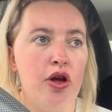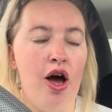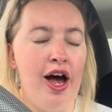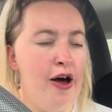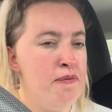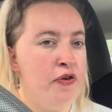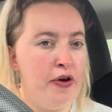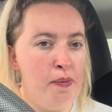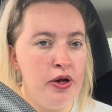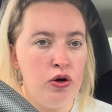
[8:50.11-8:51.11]
I have my
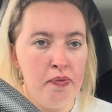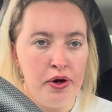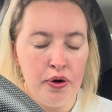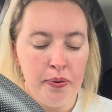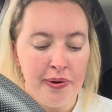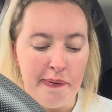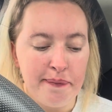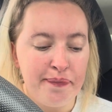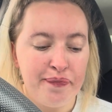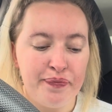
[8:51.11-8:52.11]
family coming up,
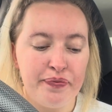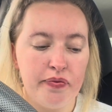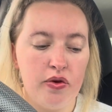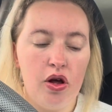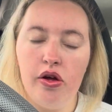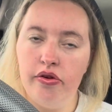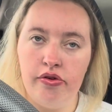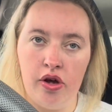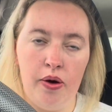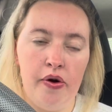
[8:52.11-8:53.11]

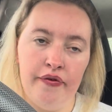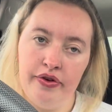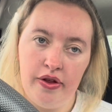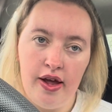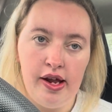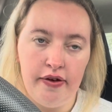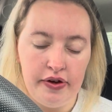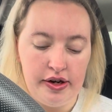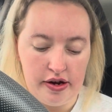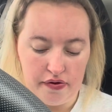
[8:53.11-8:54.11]
so obviously they live
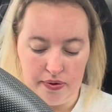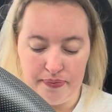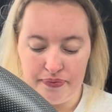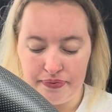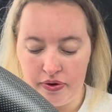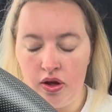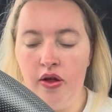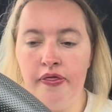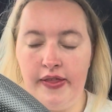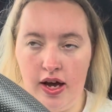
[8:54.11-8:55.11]
in Devon,
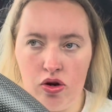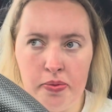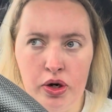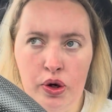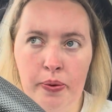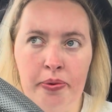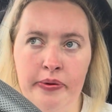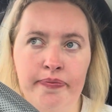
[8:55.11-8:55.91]
they're coming up.